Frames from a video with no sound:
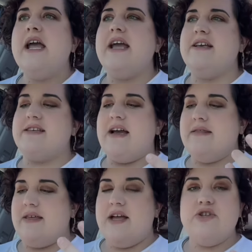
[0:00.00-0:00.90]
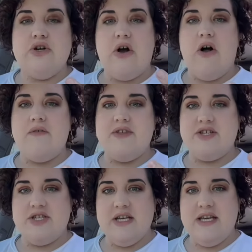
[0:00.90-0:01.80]
is I then took all of the
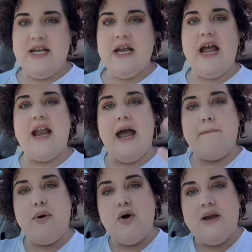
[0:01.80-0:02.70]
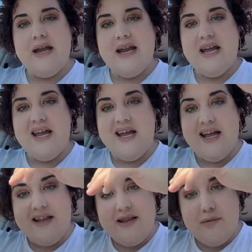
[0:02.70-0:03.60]
chicken and I put it
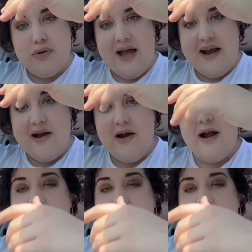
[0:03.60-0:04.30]
in the blender,